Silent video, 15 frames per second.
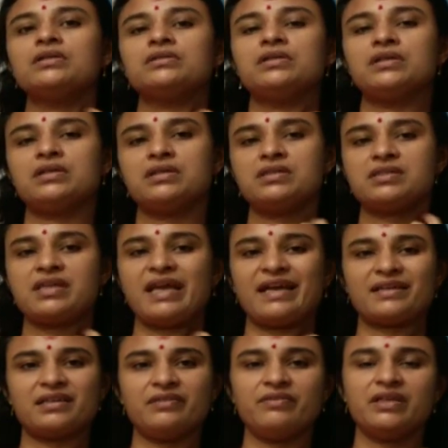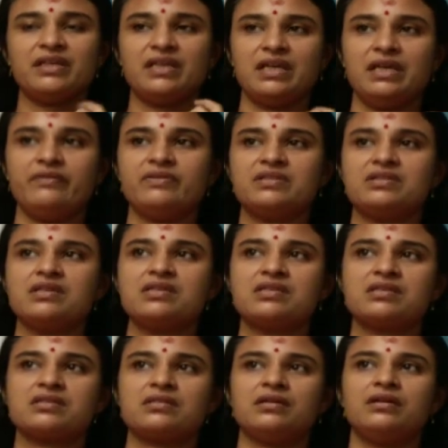there is an activity which
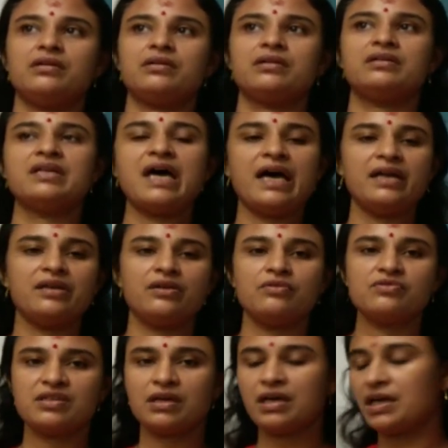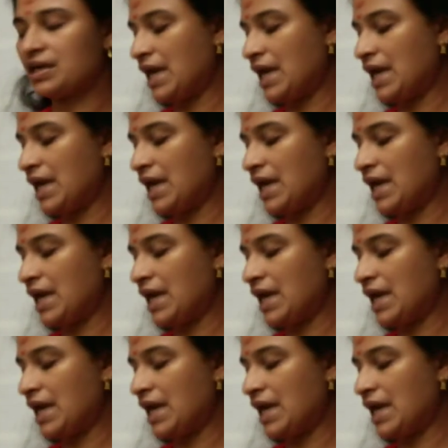is done using a